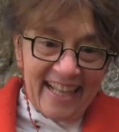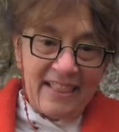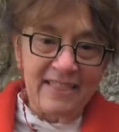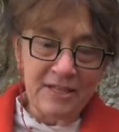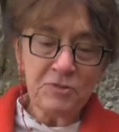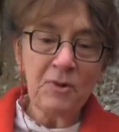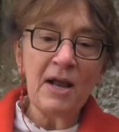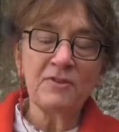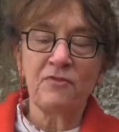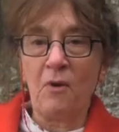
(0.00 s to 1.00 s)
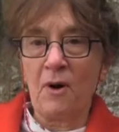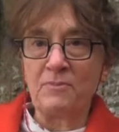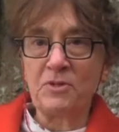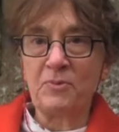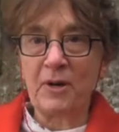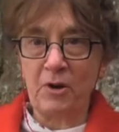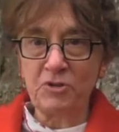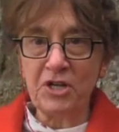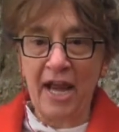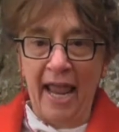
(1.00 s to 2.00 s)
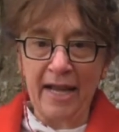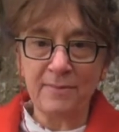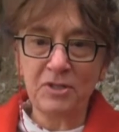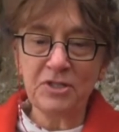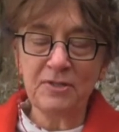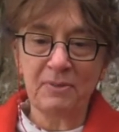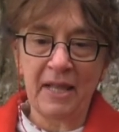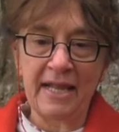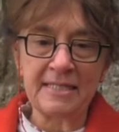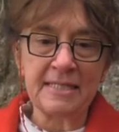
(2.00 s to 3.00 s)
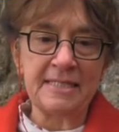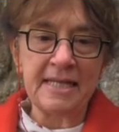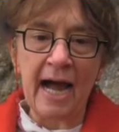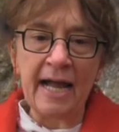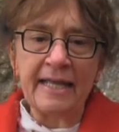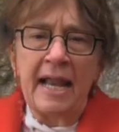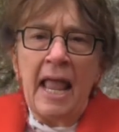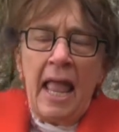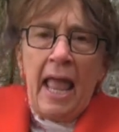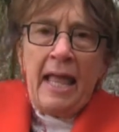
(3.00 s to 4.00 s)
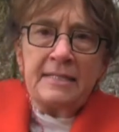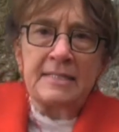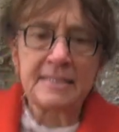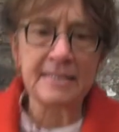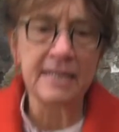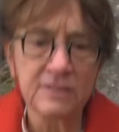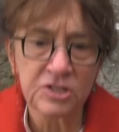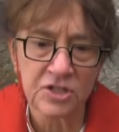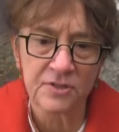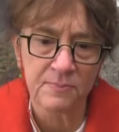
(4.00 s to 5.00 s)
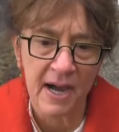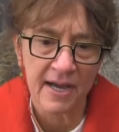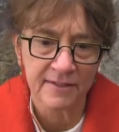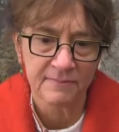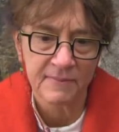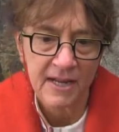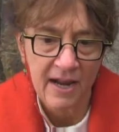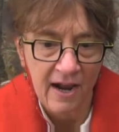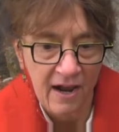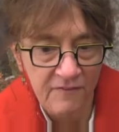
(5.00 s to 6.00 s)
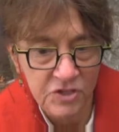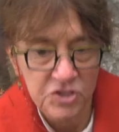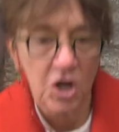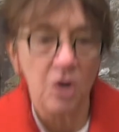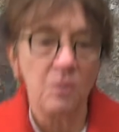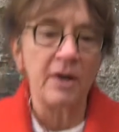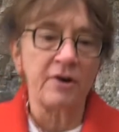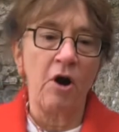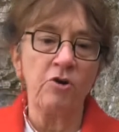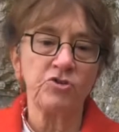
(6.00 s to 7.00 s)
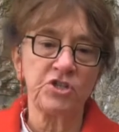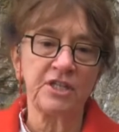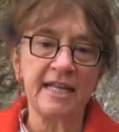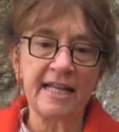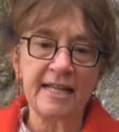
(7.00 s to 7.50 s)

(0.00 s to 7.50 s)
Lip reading: This rock formed when ocean animals and plants died and sunk to the bottom of the saltwater ocean